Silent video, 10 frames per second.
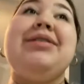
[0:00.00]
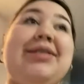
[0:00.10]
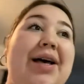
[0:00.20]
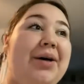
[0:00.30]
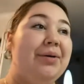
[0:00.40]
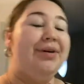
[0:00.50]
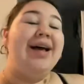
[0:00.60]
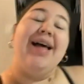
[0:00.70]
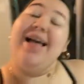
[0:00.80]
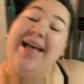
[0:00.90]
so,
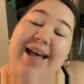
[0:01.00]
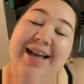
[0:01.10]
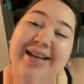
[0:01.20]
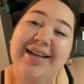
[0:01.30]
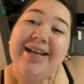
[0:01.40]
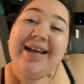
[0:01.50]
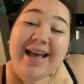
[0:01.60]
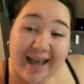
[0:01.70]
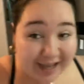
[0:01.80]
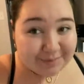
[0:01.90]

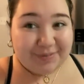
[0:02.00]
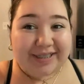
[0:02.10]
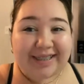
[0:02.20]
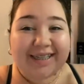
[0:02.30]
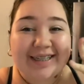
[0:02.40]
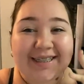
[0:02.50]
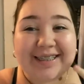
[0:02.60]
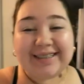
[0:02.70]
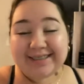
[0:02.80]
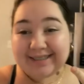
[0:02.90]
happy
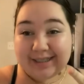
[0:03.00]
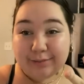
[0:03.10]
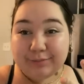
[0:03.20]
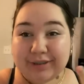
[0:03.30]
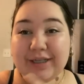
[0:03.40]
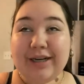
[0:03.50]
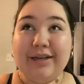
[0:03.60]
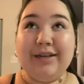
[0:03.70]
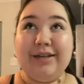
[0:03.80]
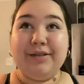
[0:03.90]
December.
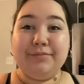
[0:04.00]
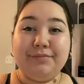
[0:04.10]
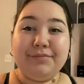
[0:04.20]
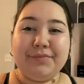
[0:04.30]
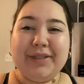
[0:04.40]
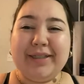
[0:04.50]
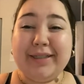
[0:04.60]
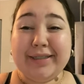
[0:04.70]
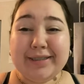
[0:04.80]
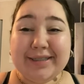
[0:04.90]
Um, It
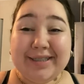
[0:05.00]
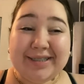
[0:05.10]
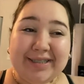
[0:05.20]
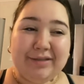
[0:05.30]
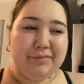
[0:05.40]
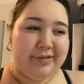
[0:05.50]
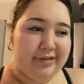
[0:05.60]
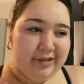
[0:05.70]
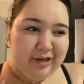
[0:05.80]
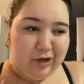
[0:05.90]
is
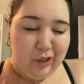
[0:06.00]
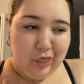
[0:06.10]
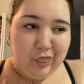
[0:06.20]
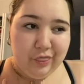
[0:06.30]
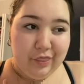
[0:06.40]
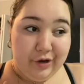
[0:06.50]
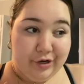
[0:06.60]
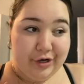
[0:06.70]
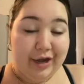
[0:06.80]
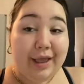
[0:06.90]
December
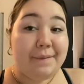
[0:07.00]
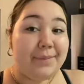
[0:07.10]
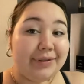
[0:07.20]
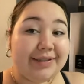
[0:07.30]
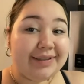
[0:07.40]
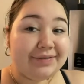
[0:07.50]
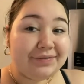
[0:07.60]
3rd, I believe